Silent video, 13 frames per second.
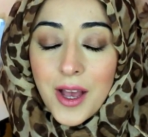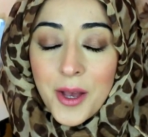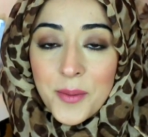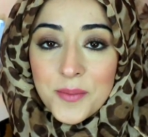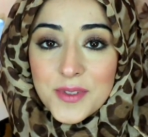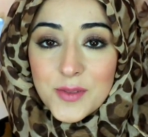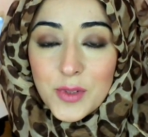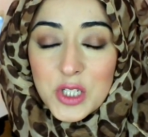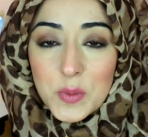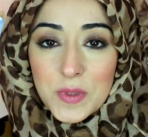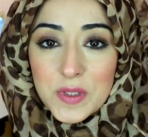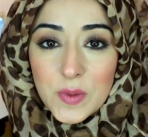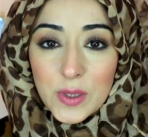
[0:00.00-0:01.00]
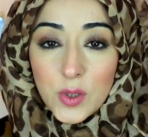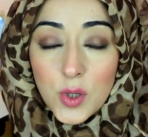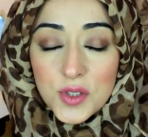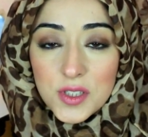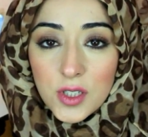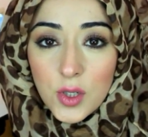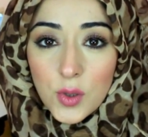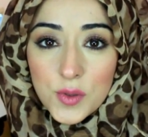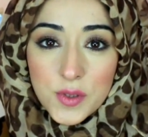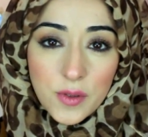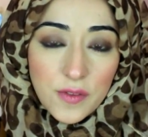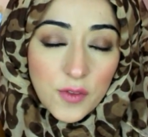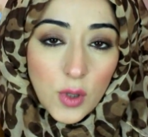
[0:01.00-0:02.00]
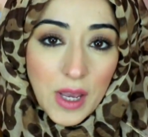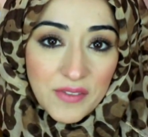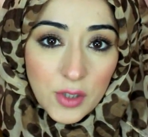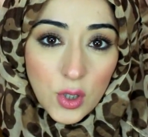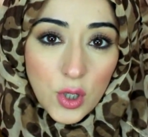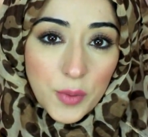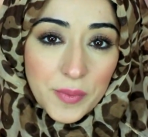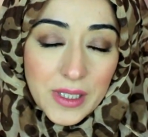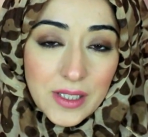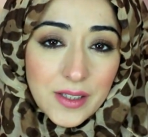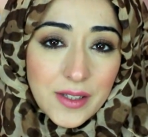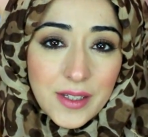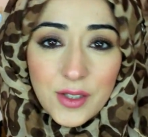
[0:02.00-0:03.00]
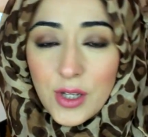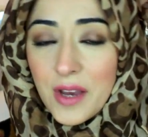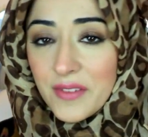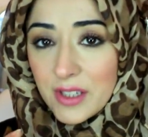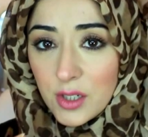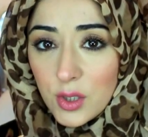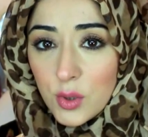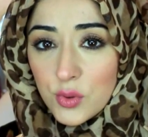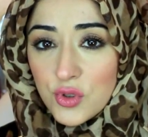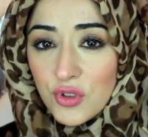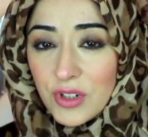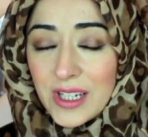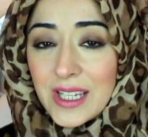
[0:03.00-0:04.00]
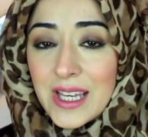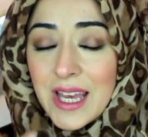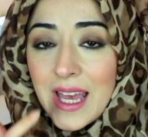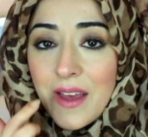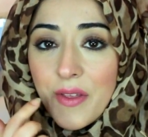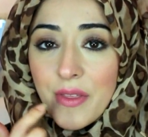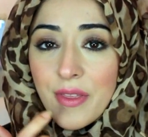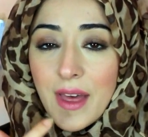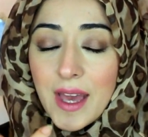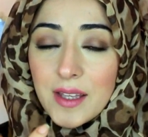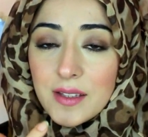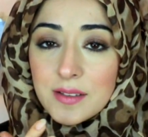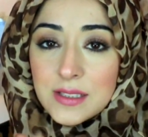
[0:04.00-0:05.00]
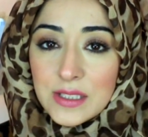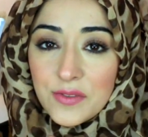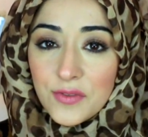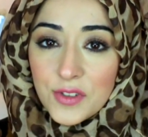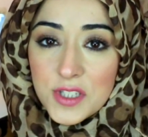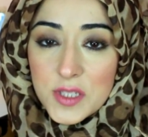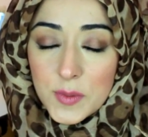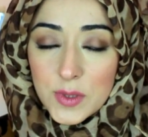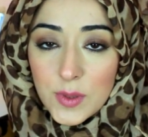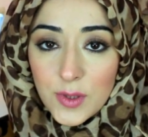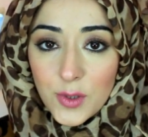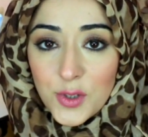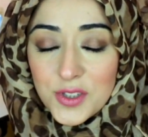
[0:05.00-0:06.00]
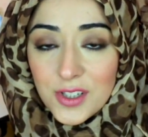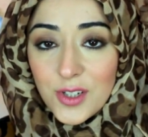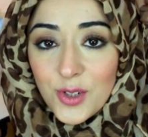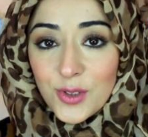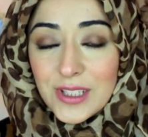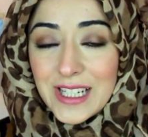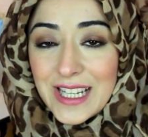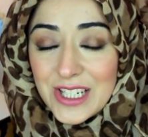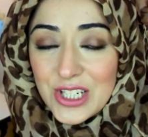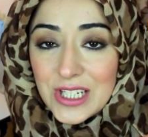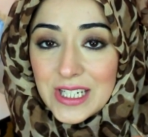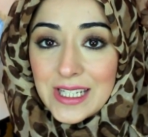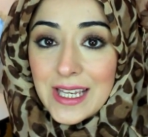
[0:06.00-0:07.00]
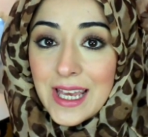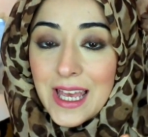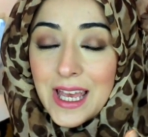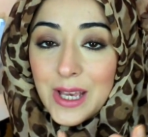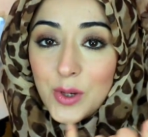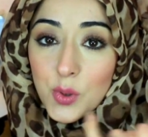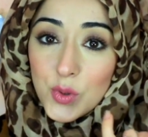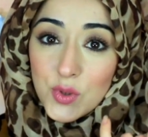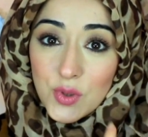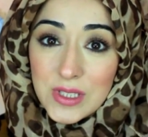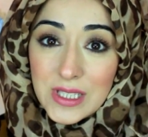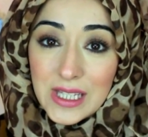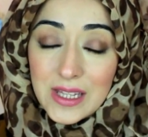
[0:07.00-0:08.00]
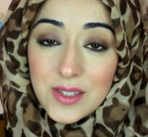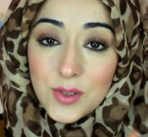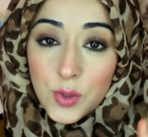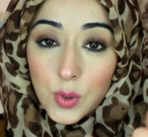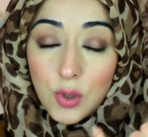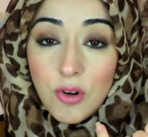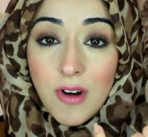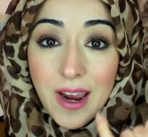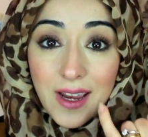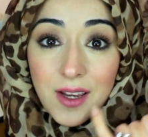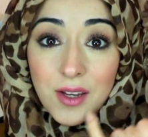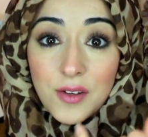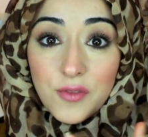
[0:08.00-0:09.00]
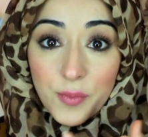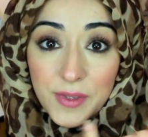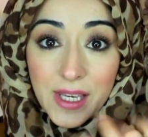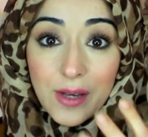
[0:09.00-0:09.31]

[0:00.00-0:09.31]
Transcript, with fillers: of switch between hot and cold, so if you're having a hot meal and then you're having a cold drink, that difference between the hot and cold can actually cause your teeth to crack from